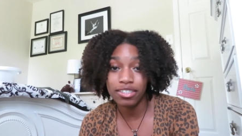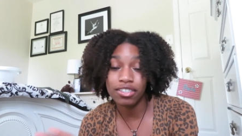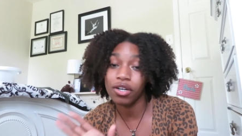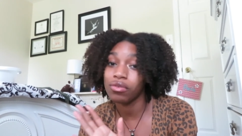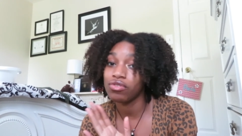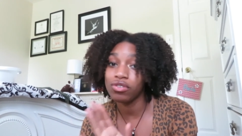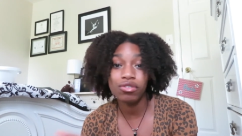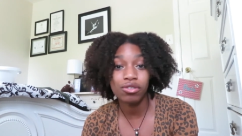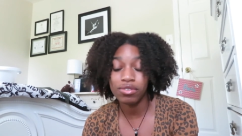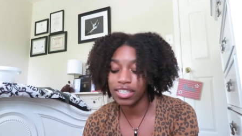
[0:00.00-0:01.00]
So do
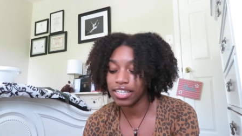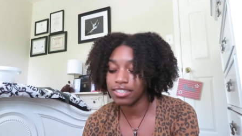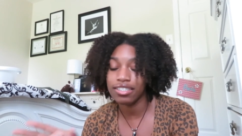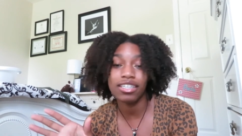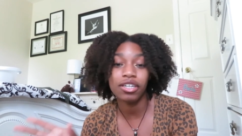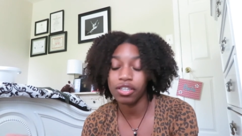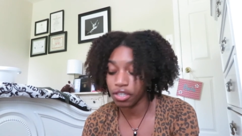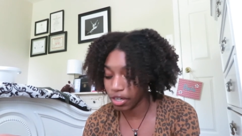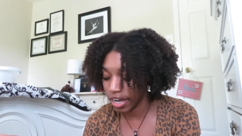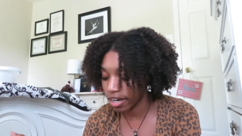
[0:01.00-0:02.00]
you, sis. It's literally
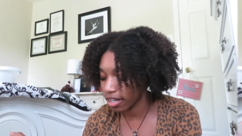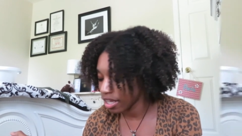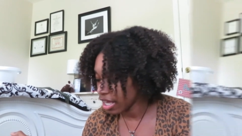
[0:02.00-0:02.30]
your hair.